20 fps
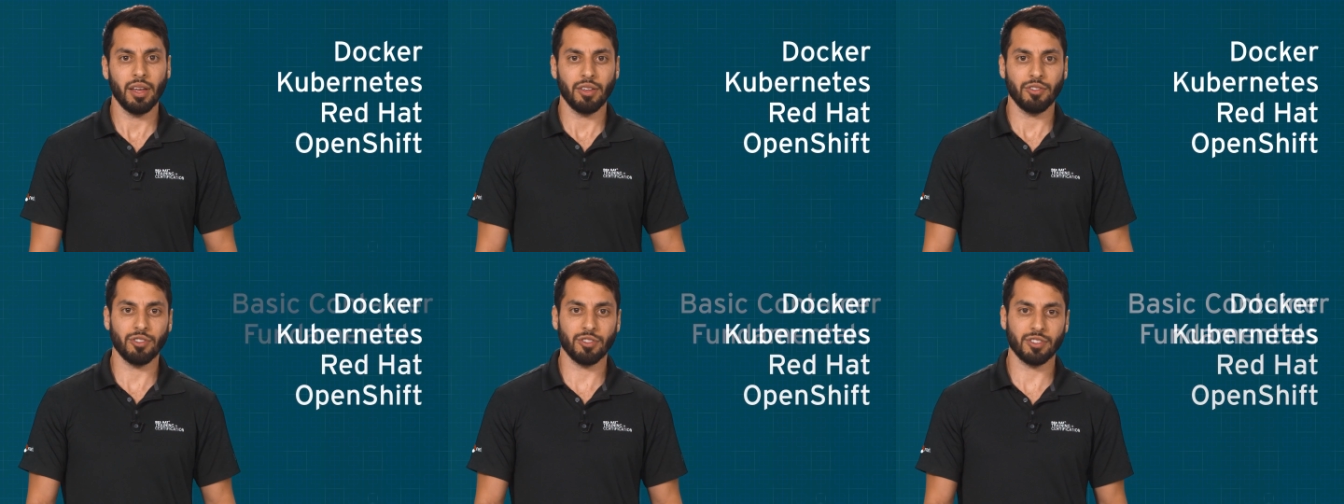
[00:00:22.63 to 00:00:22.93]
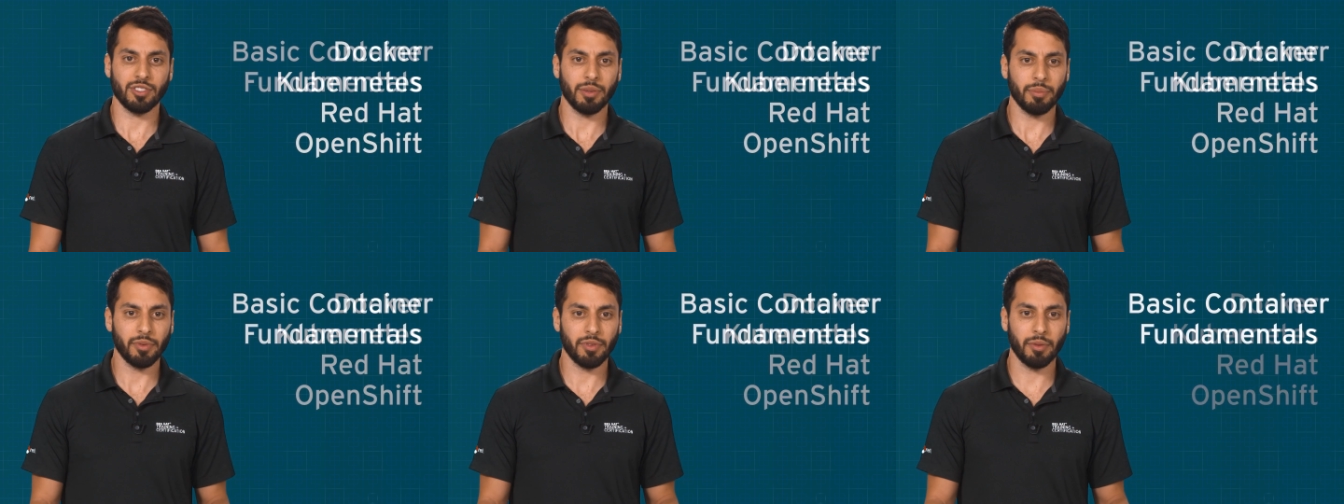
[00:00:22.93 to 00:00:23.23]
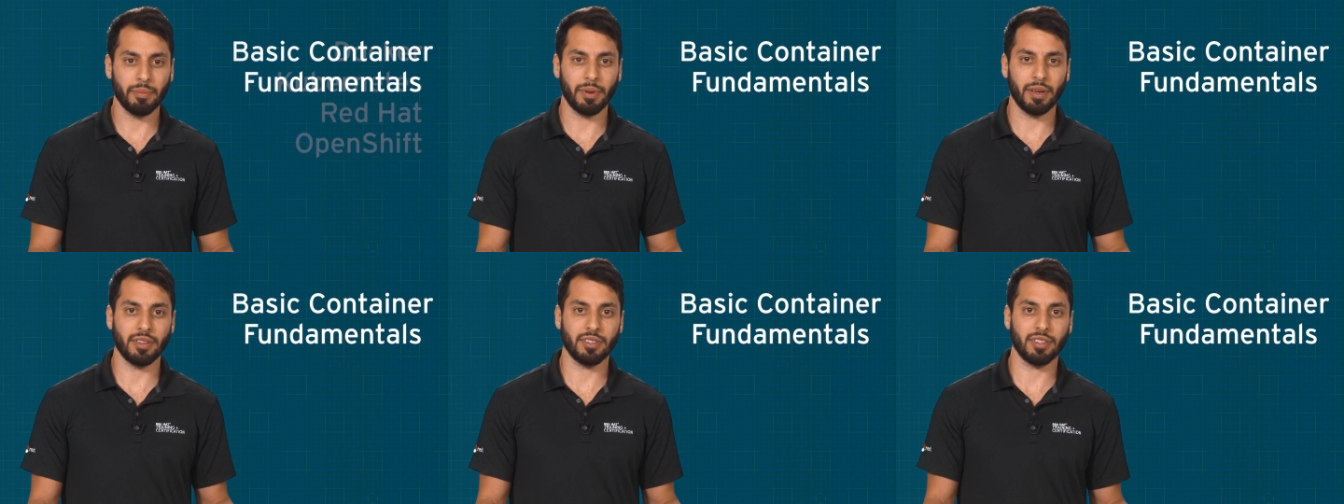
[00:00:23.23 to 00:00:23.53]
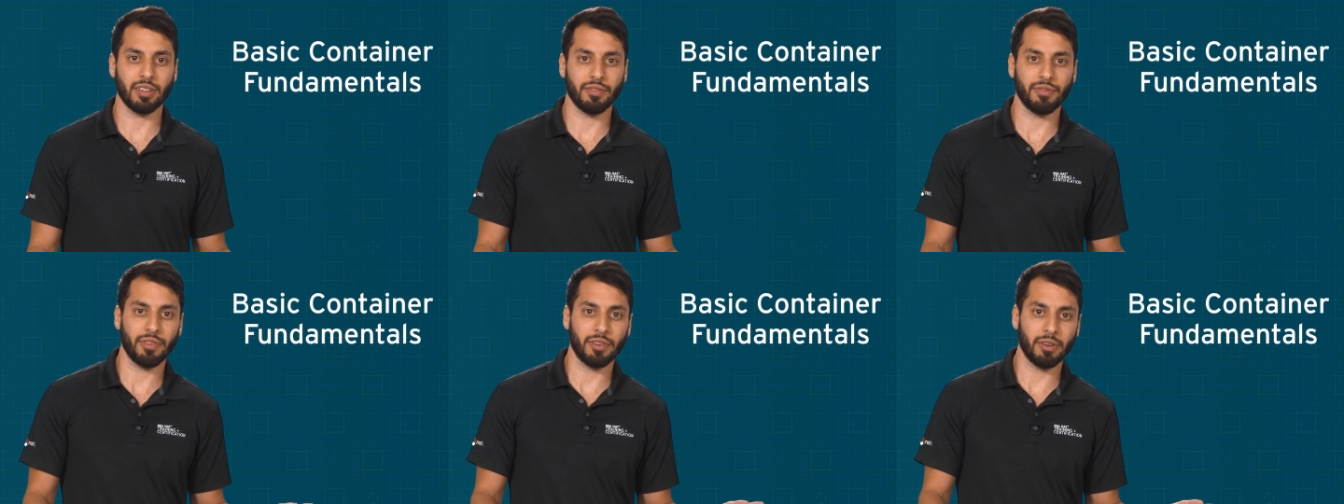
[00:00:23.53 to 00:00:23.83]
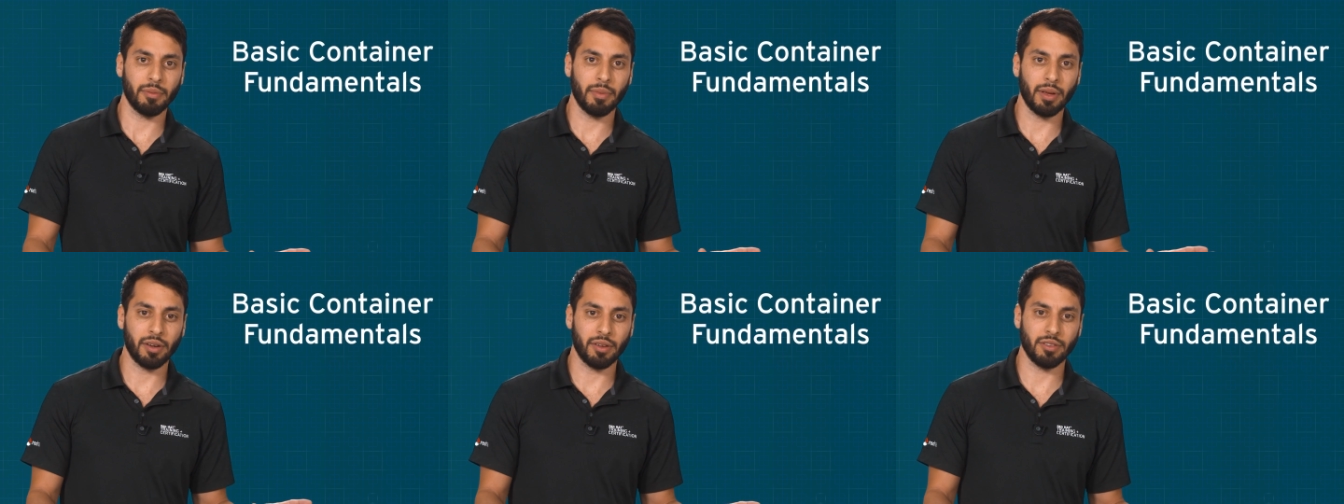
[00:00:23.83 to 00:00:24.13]
just some of the basic
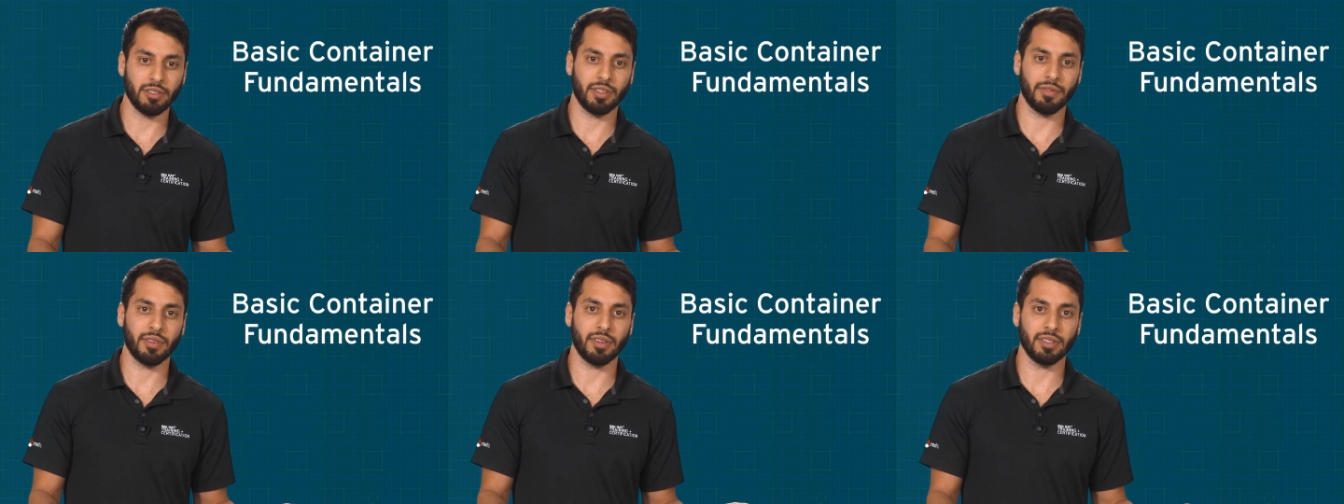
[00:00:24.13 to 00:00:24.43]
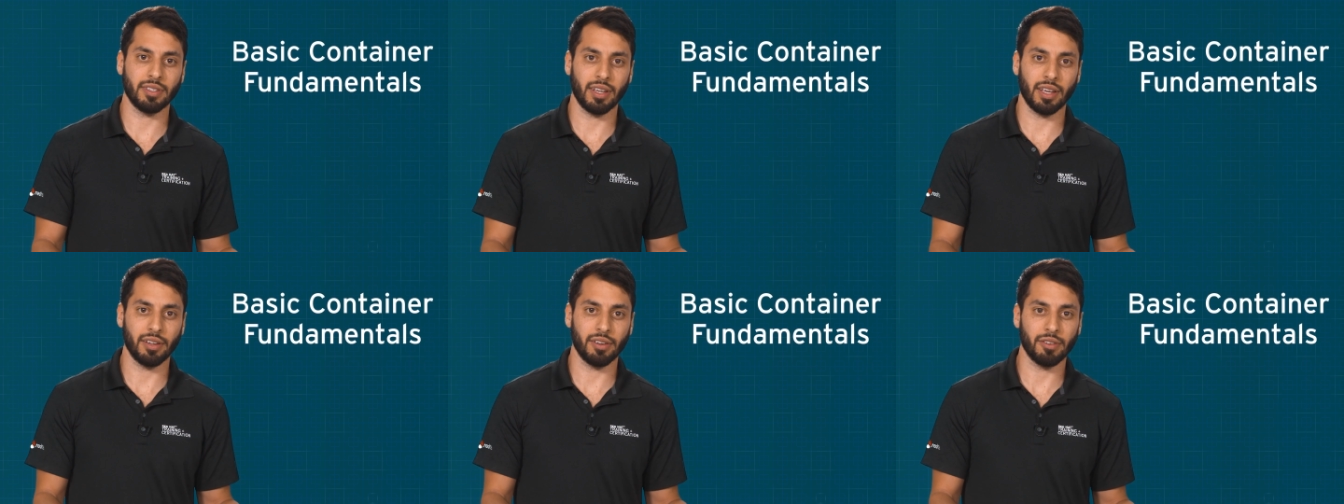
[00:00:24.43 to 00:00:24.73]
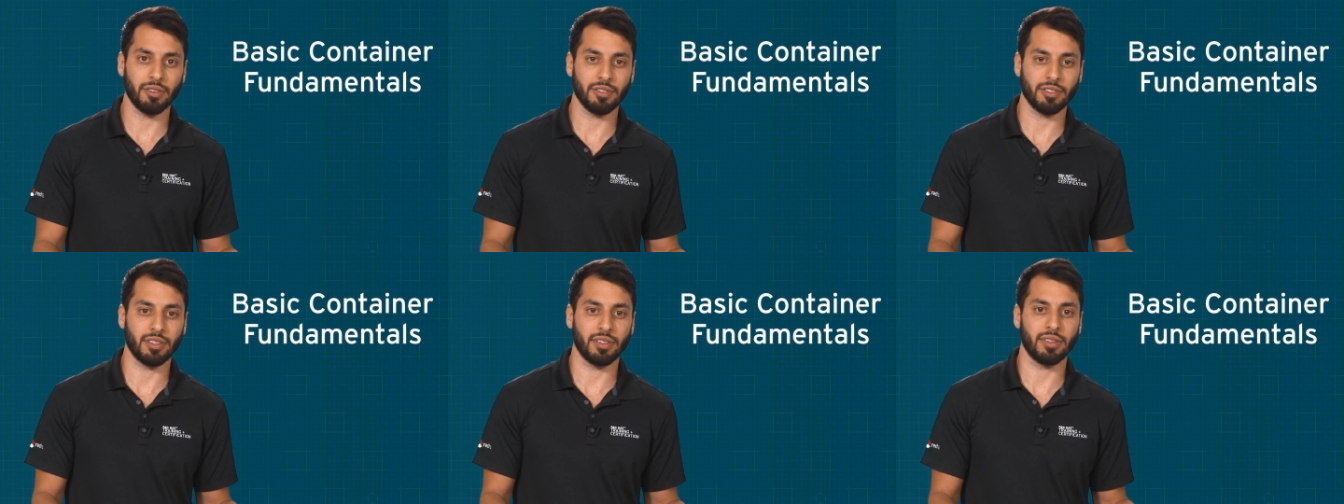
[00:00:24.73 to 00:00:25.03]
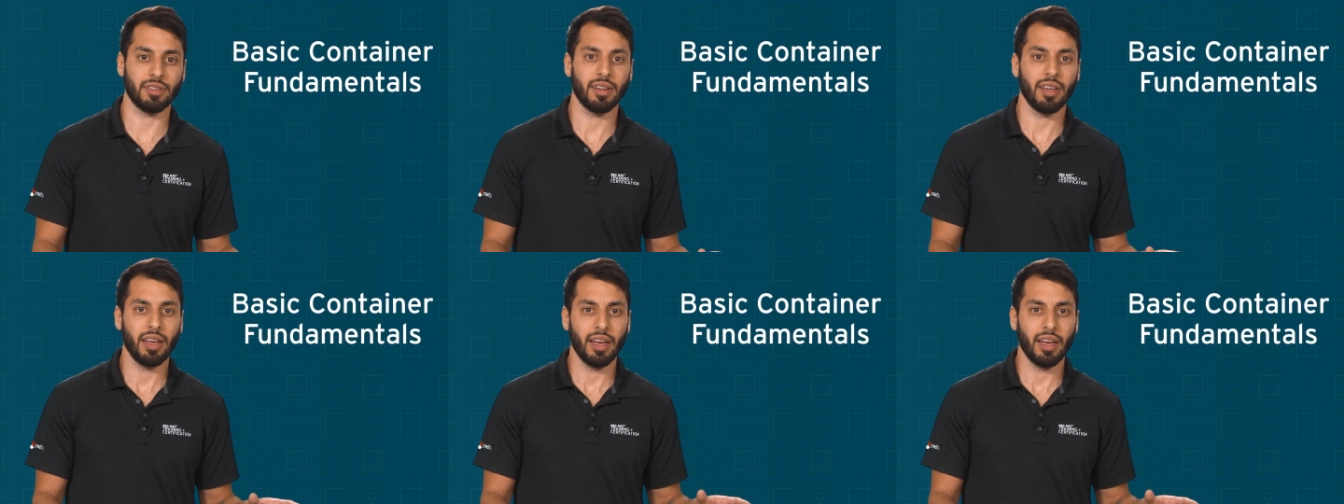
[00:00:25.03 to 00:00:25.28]
fundamentals of containers and